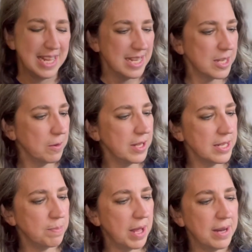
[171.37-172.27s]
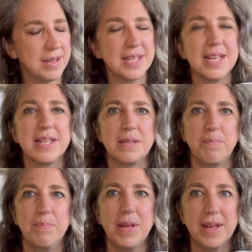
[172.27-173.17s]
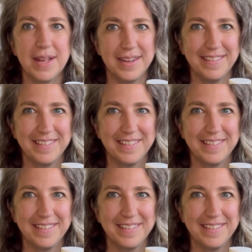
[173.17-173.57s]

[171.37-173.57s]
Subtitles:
So this bottle says Pian.